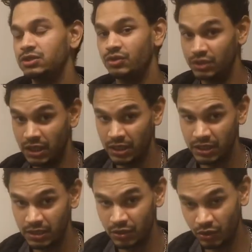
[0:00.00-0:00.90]
So
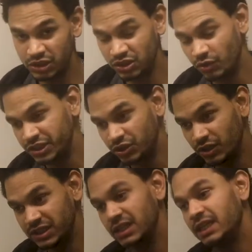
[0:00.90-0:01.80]
long story
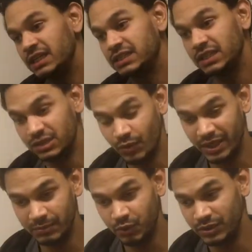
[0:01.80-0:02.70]
short is, it's
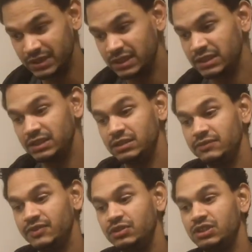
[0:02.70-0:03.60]
quite important
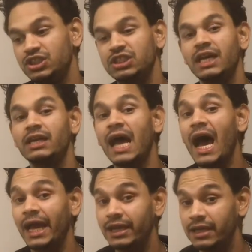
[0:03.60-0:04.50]
for you to just get an
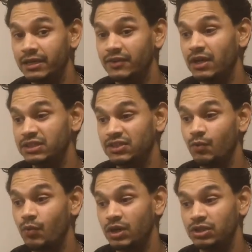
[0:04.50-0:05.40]
idea as to
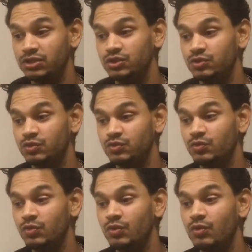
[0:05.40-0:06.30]
what
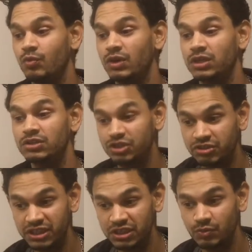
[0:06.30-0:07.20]

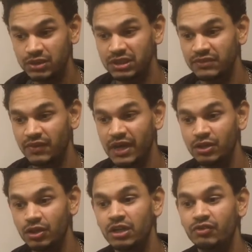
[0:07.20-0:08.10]
constraints you want to
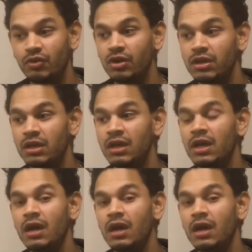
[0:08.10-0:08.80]
define earlier on.